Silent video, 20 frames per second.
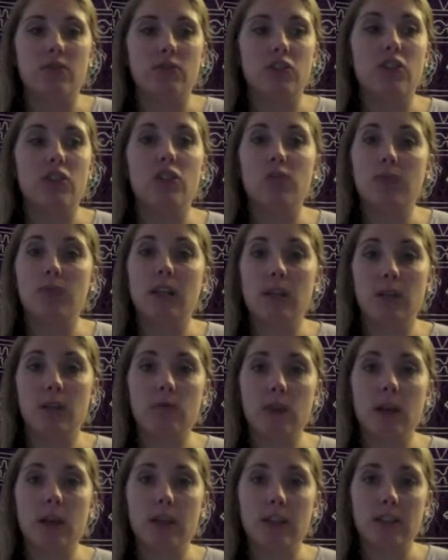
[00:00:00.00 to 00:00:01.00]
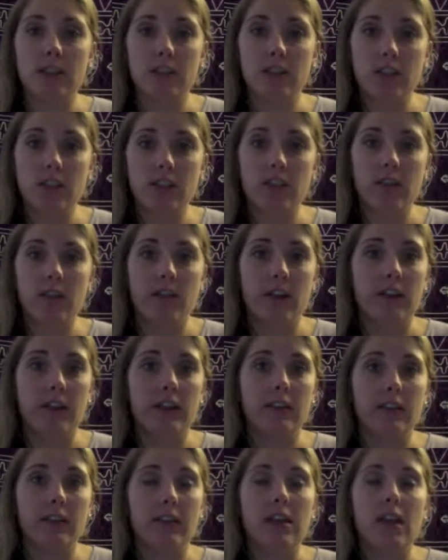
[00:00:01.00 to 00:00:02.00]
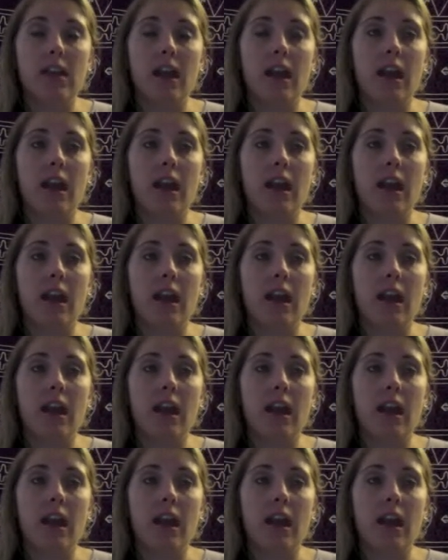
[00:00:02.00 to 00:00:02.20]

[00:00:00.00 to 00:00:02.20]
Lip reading: do what he wanted to do finally.